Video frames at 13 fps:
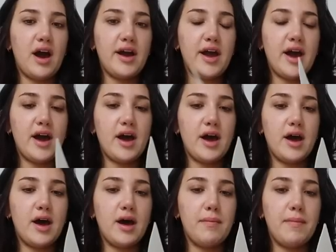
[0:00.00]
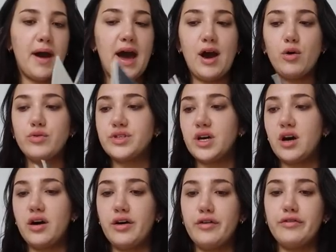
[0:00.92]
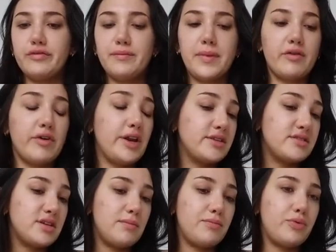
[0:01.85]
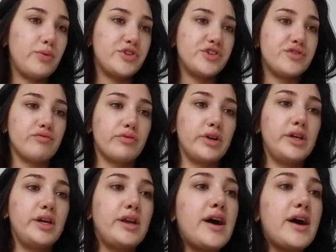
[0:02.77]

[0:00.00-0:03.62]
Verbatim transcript: I am out of my reading slump, which is really